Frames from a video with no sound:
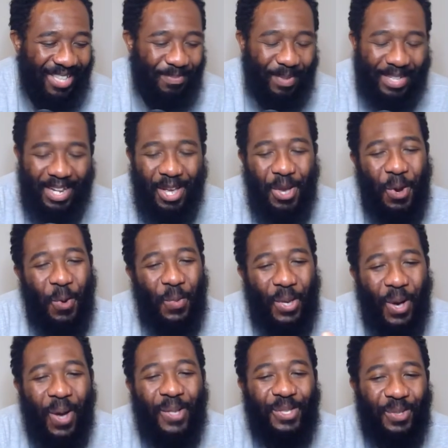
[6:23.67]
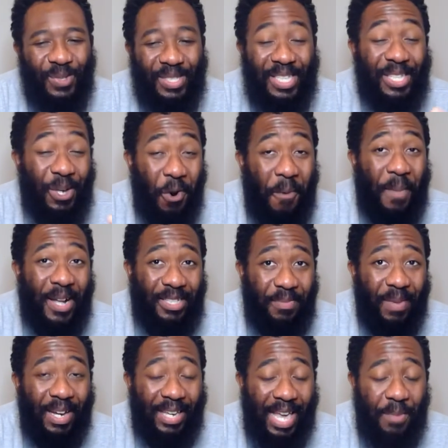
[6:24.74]
But we also see, going back to
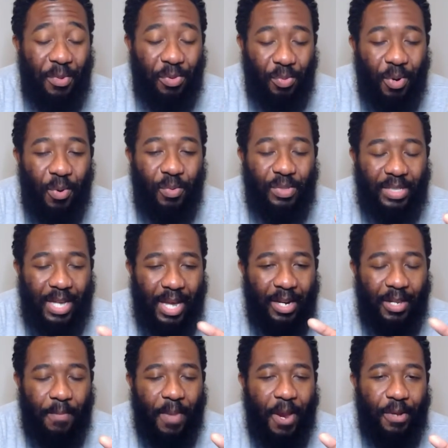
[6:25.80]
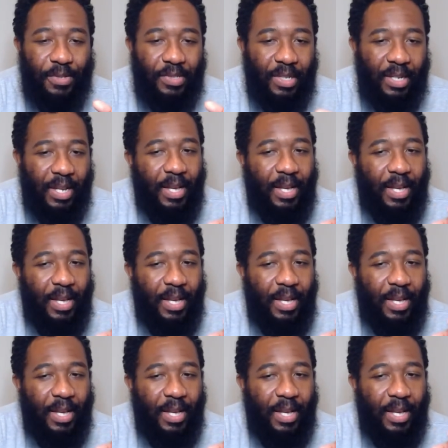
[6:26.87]
my Game of Thrones kind of comparison,